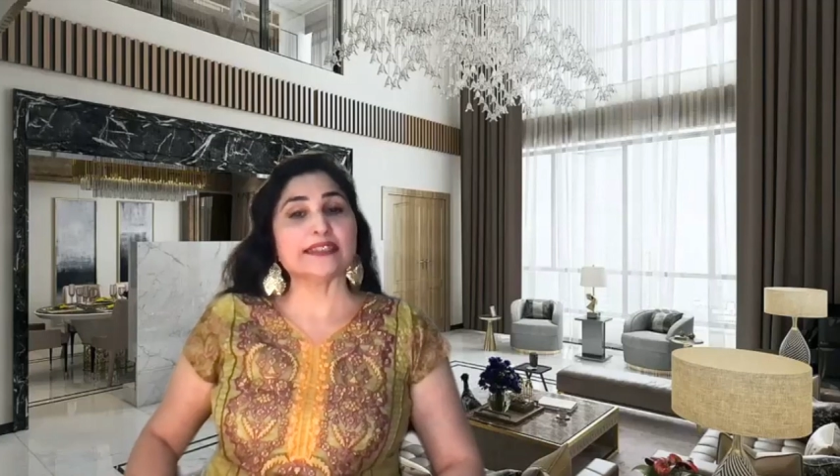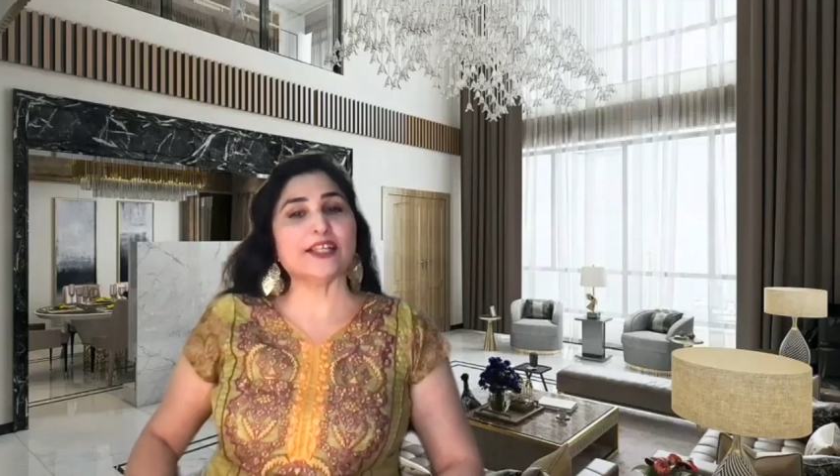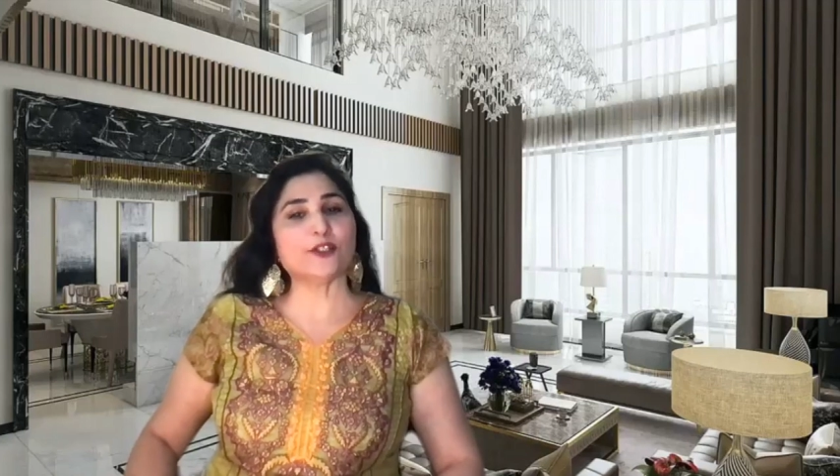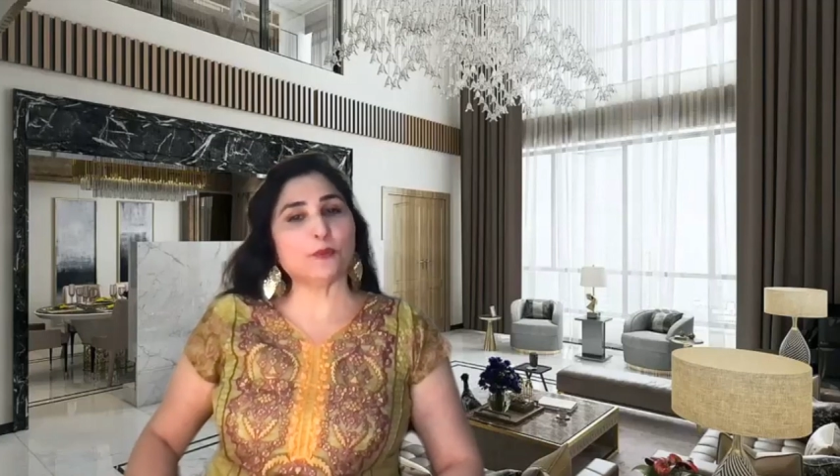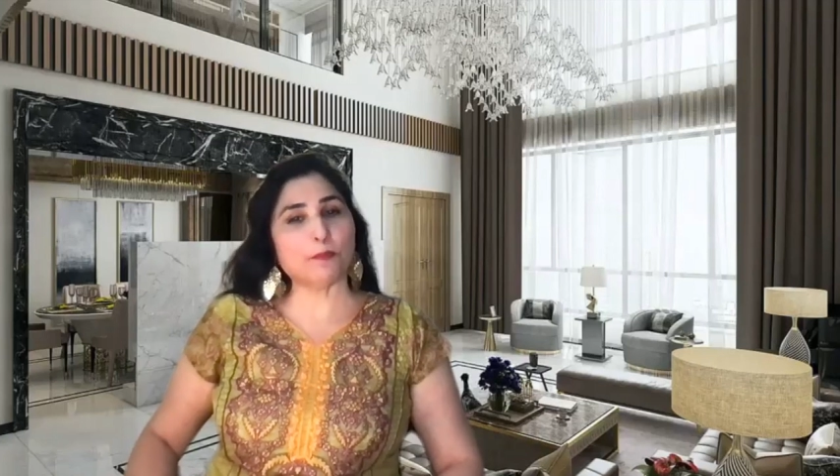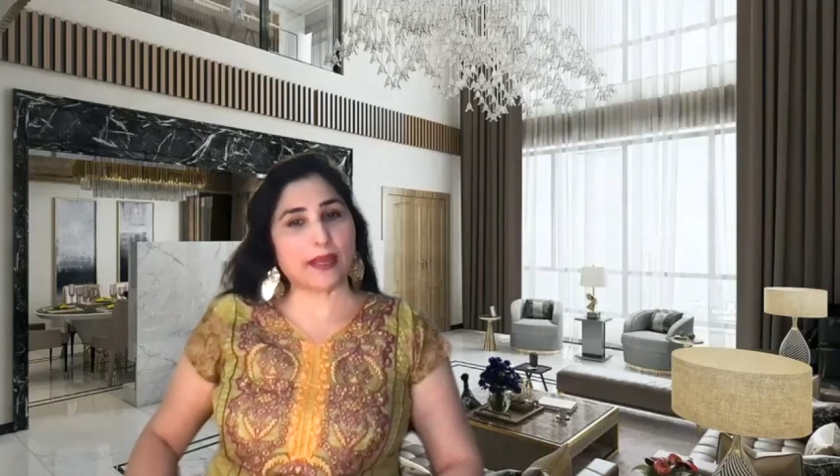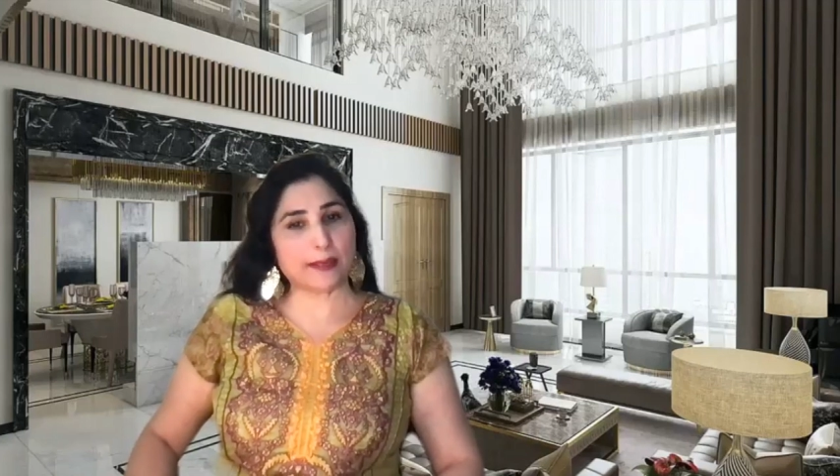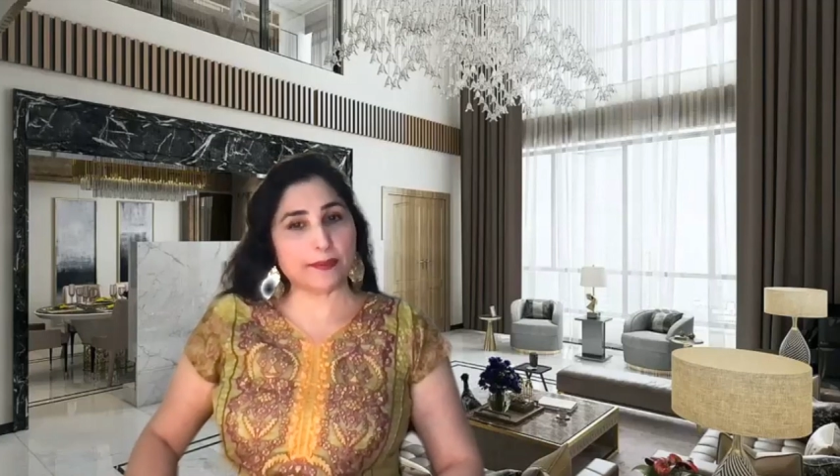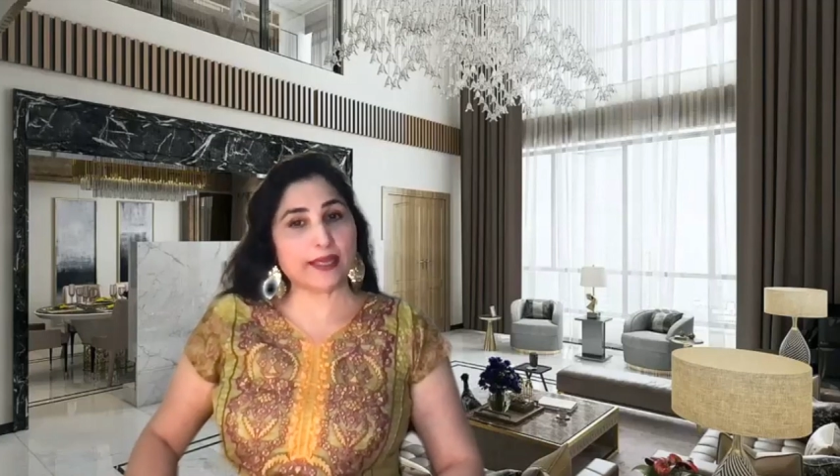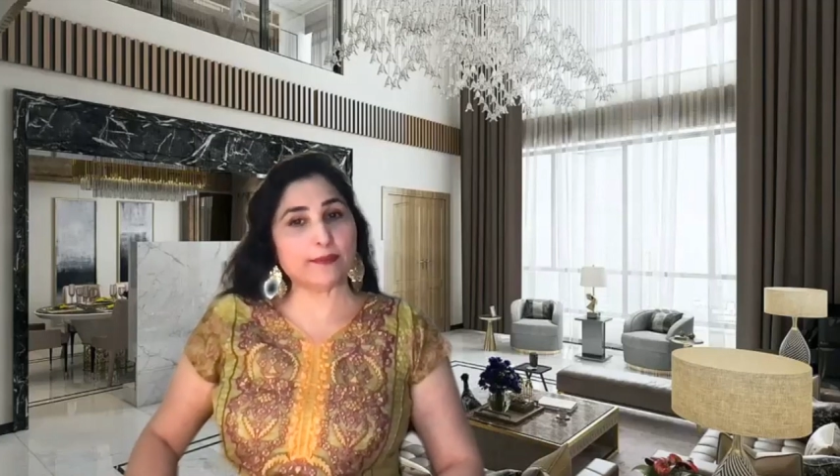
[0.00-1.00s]
that you
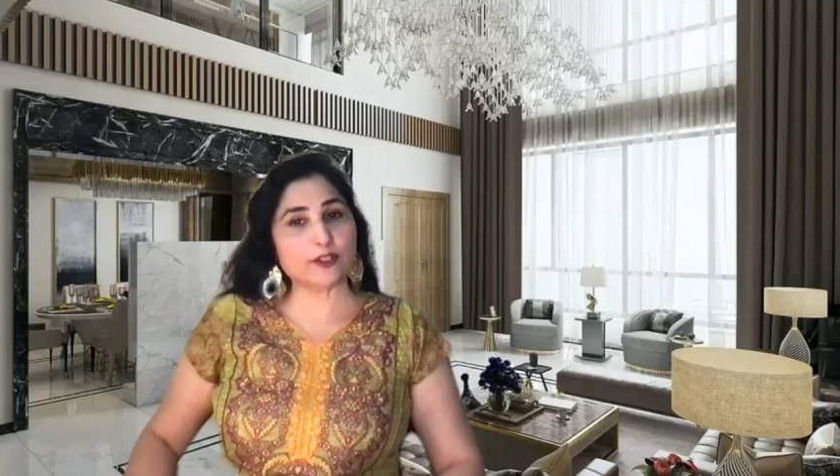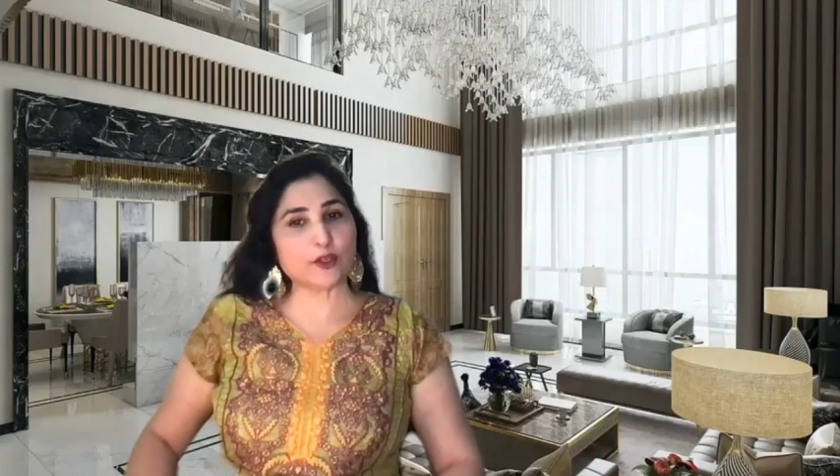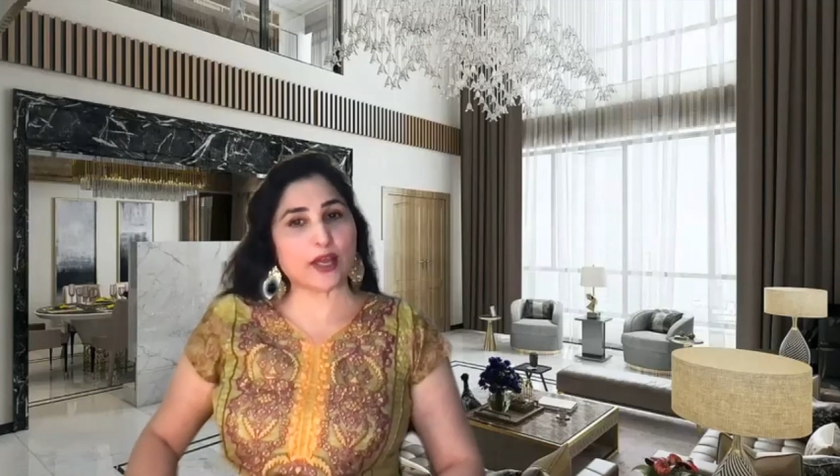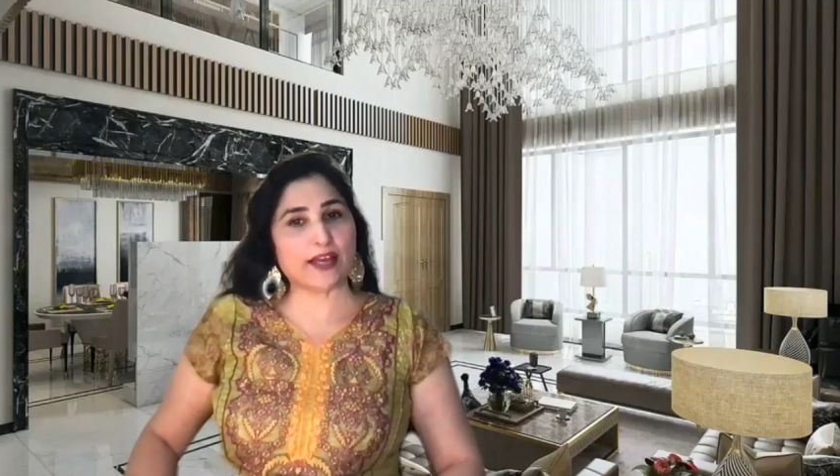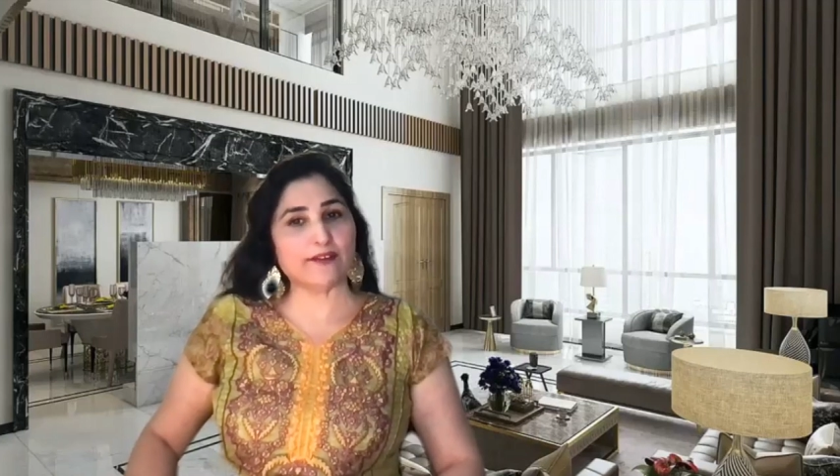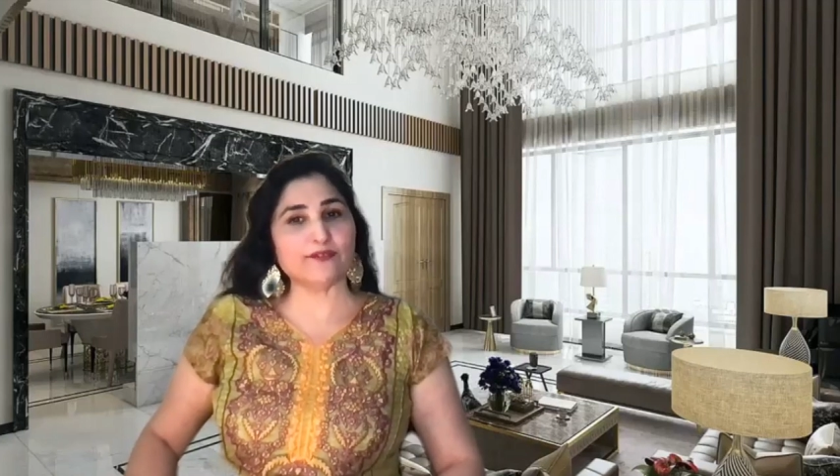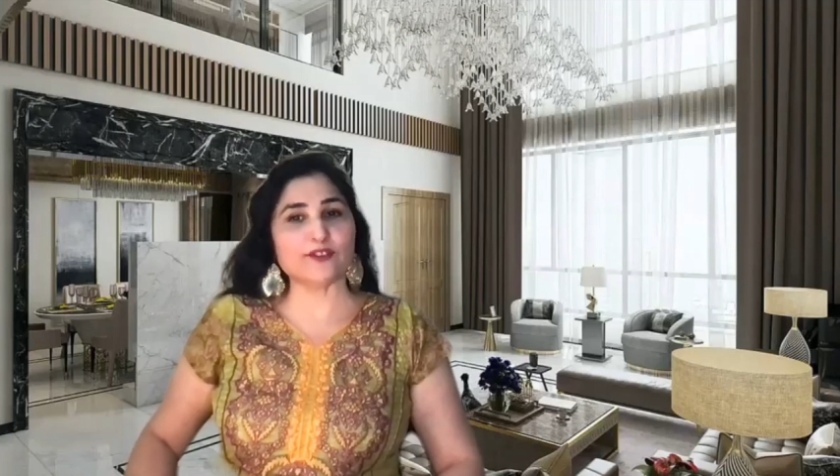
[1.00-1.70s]
may be able to have,